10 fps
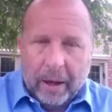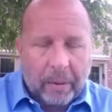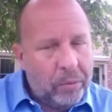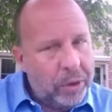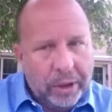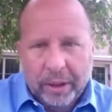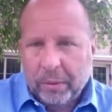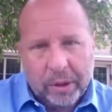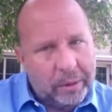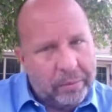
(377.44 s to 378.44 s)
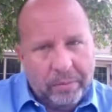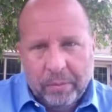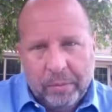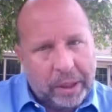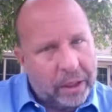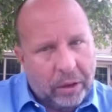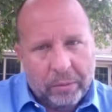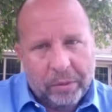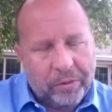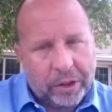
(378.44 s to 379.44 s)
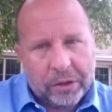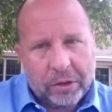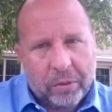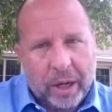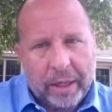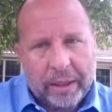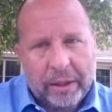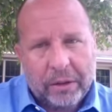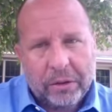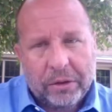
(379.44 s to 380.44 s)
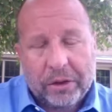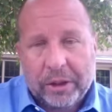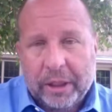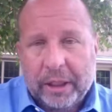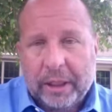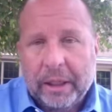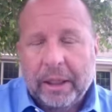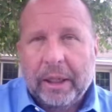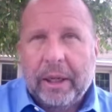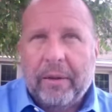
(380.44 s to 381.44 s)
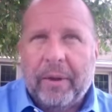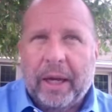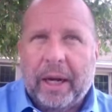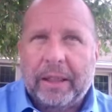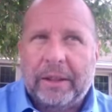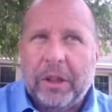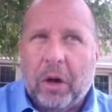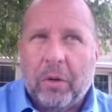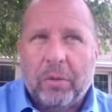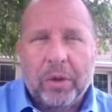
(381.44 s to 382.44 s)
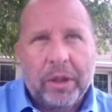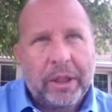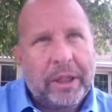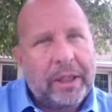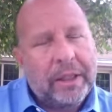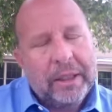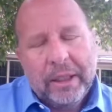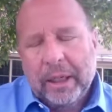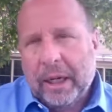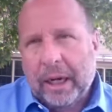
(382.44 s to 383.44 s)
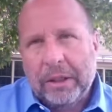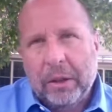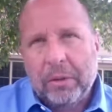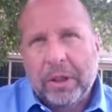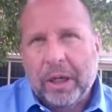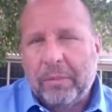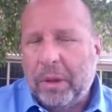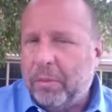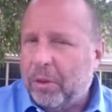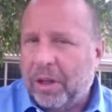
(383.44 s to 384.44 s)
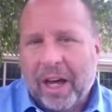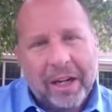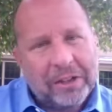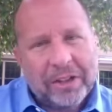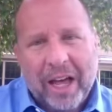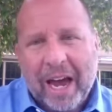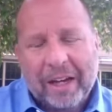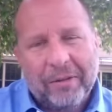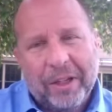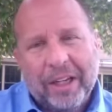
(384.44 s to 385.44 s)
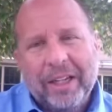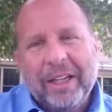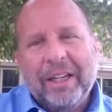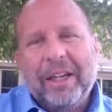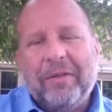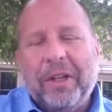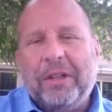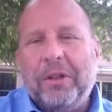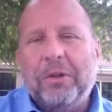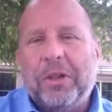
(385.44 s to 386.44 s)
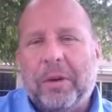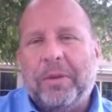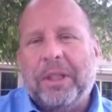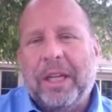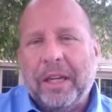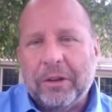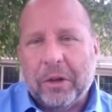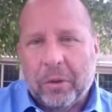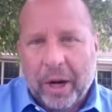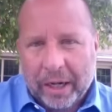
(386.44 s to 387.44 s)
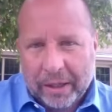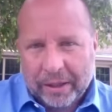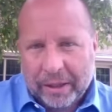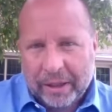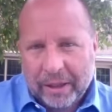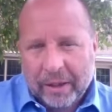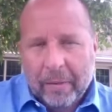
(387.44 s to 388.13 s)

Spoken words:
I'm really, really big on professional writing, and you'll see that I don't cut people a lot of slack if they do something incorrectly,